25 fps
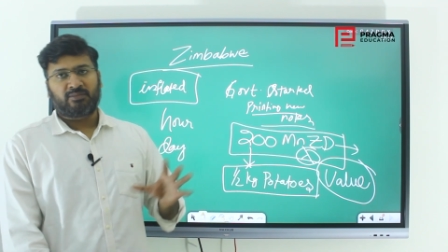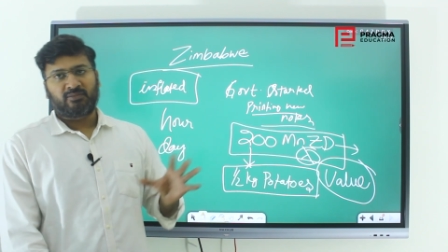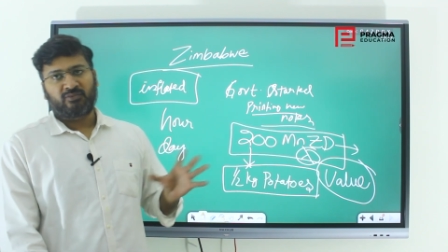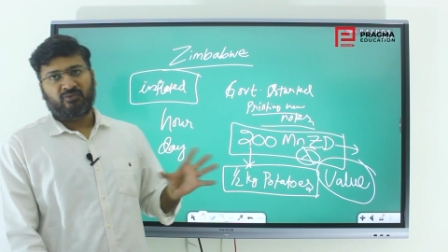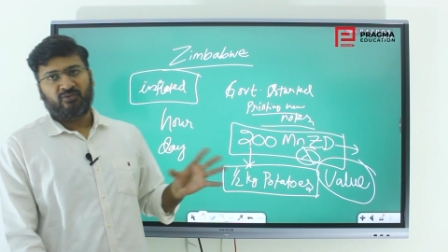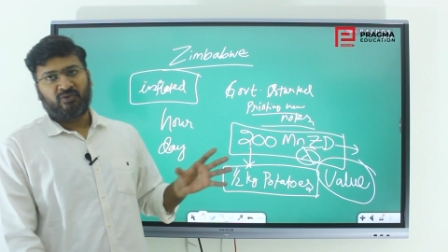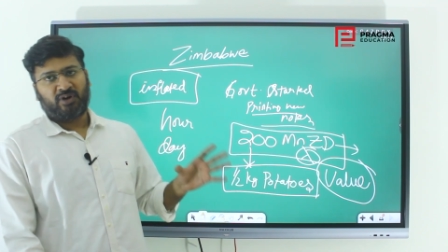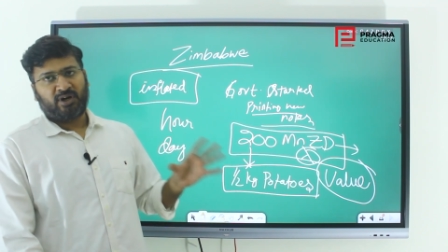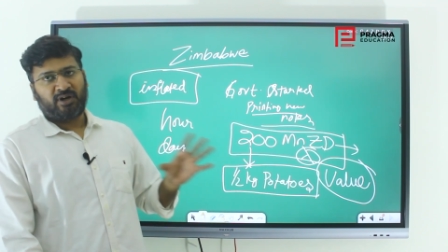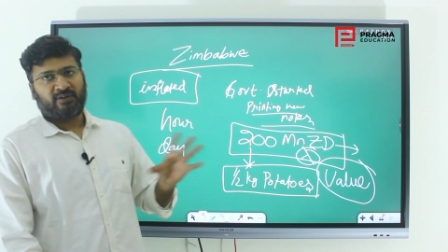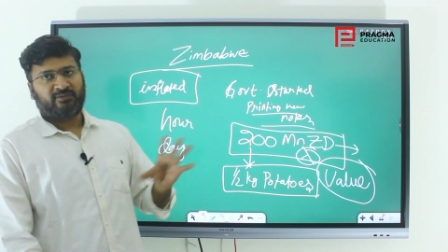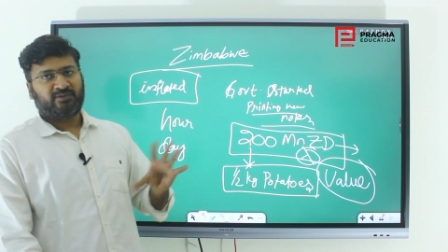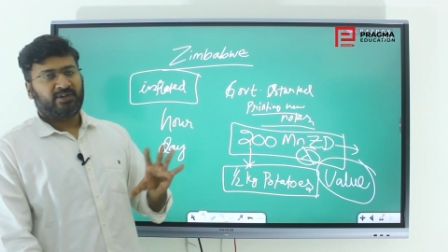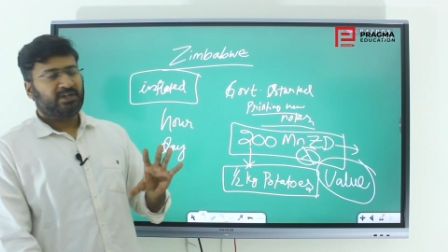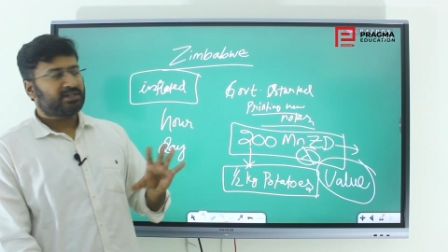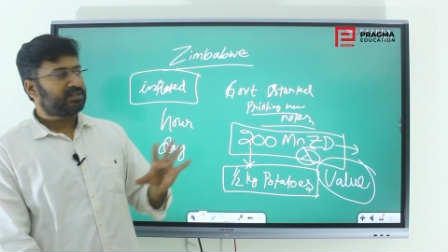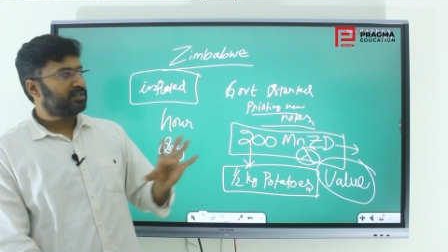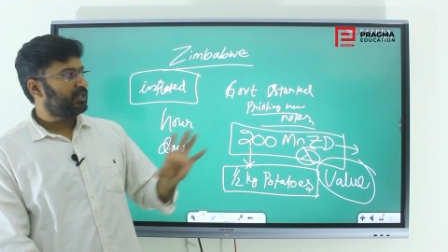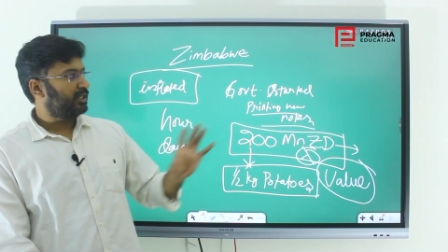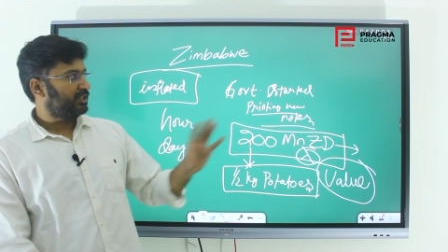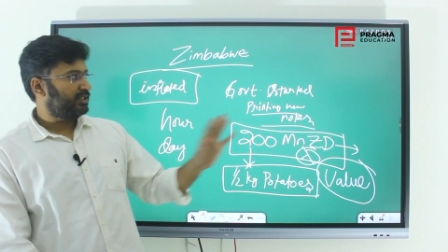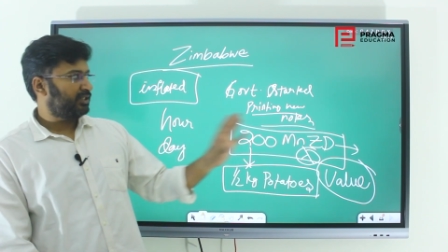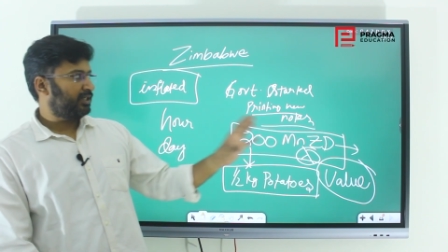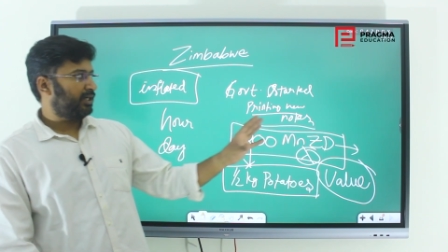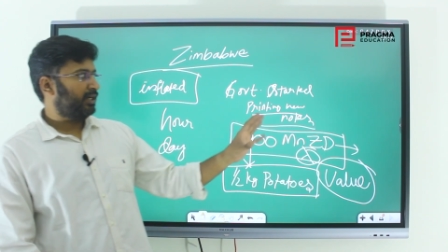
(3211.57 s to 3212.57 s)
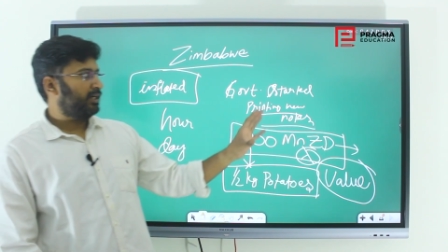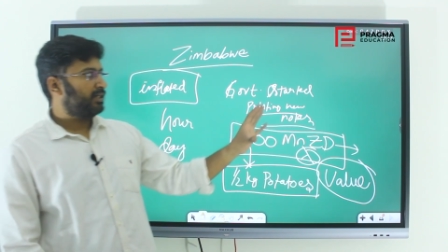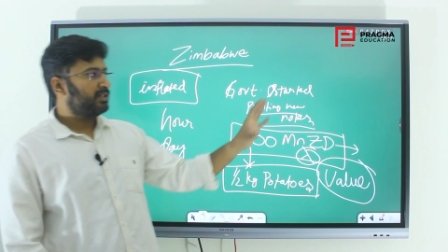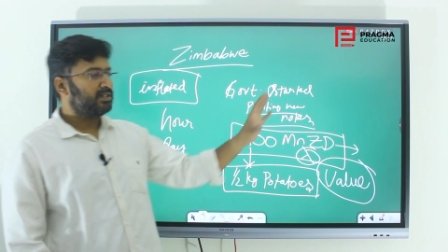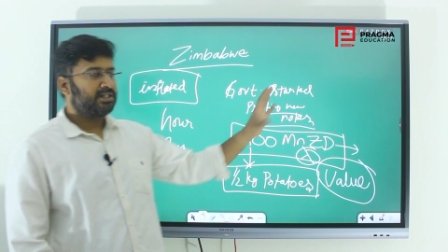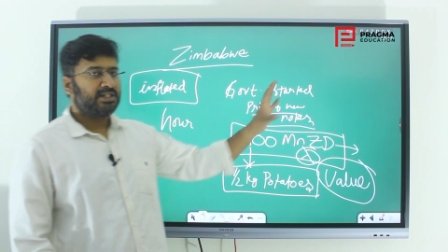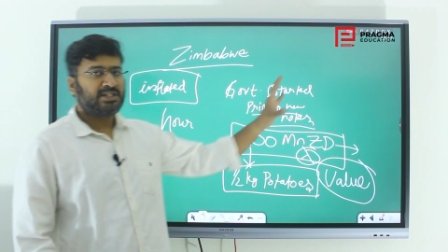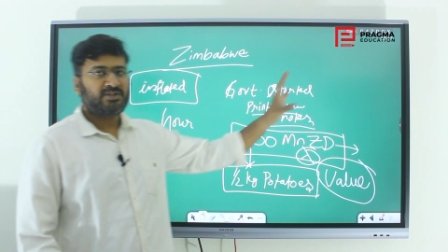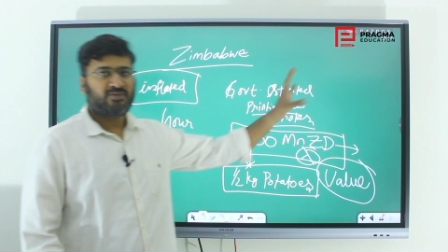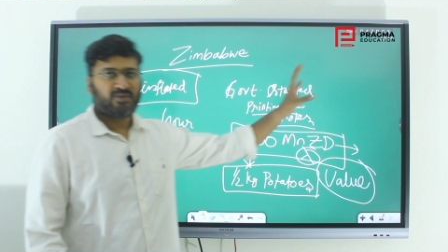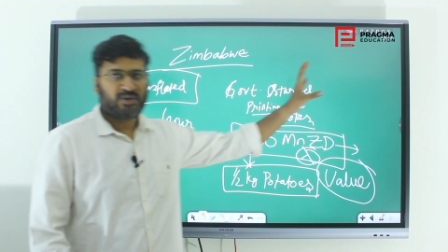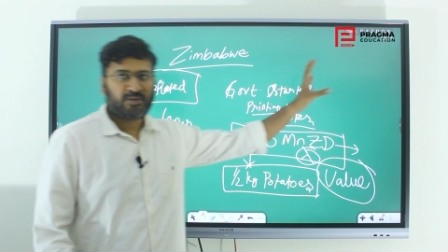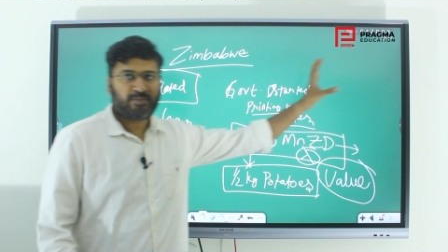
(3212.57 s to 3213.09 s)
one of the such
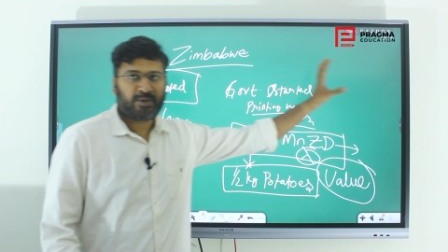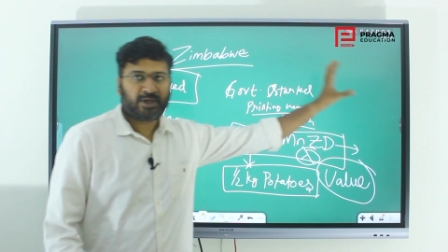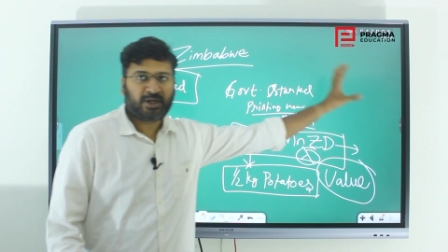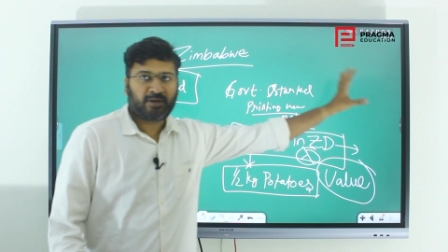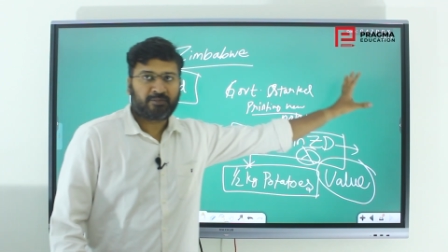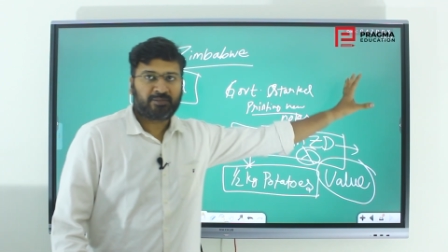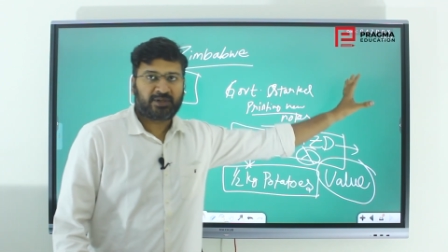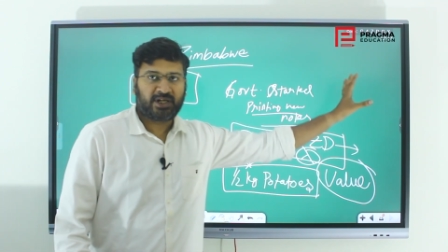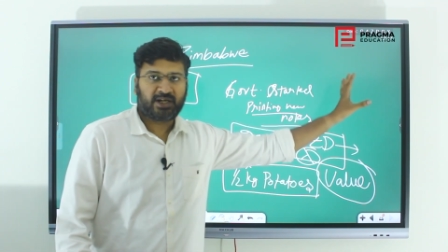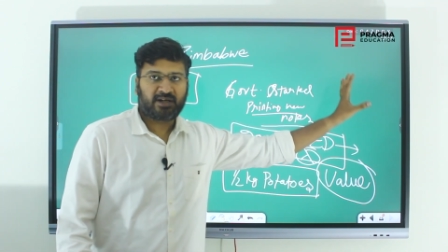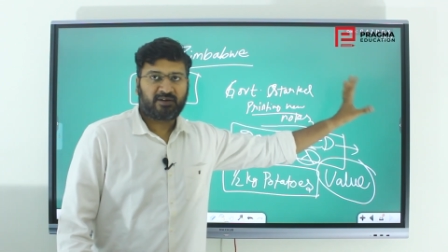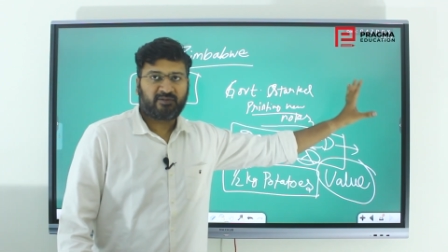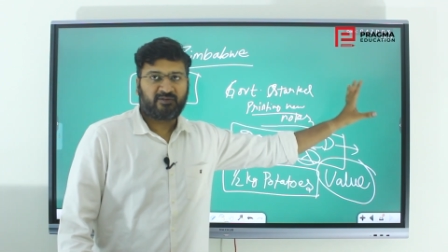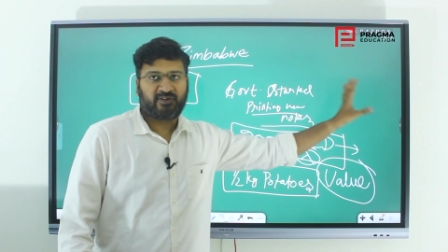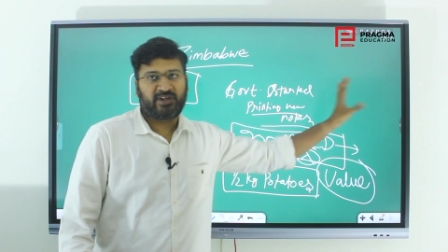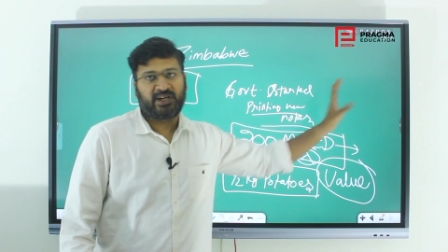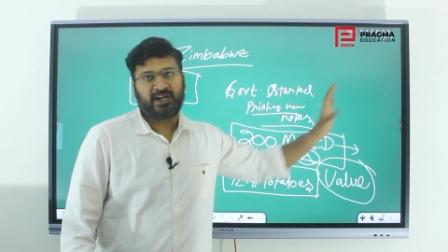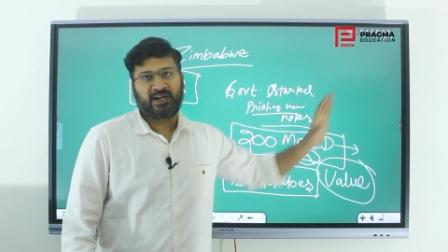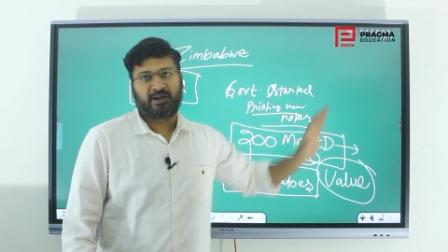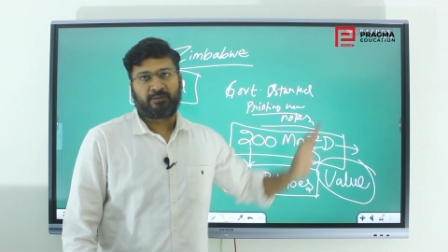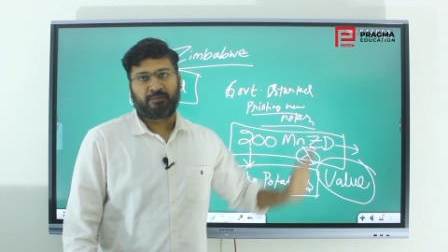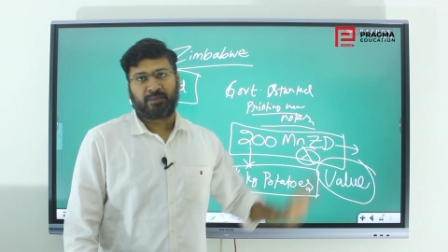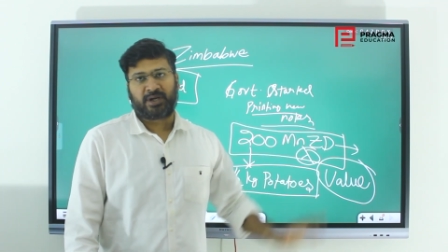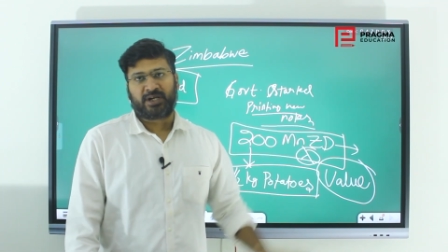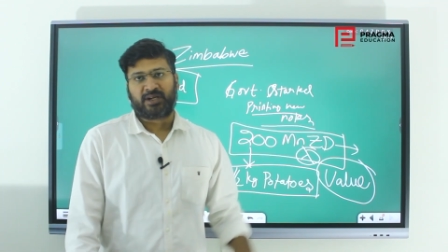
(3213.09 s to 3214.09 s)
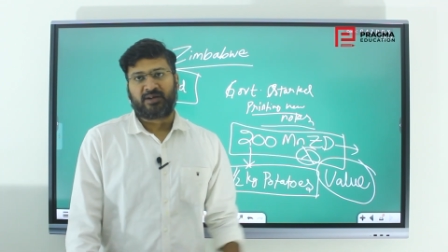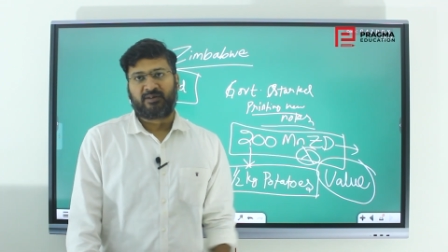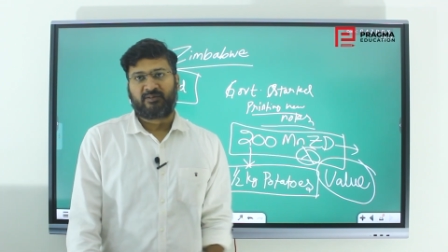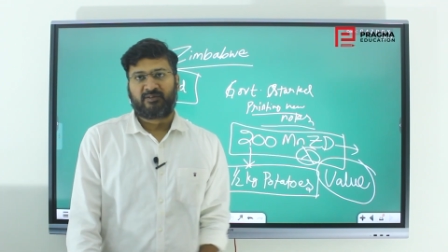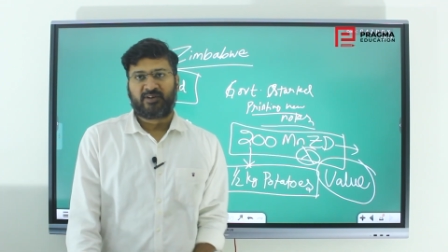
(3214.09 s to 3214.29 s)
currencies will become their fiat money.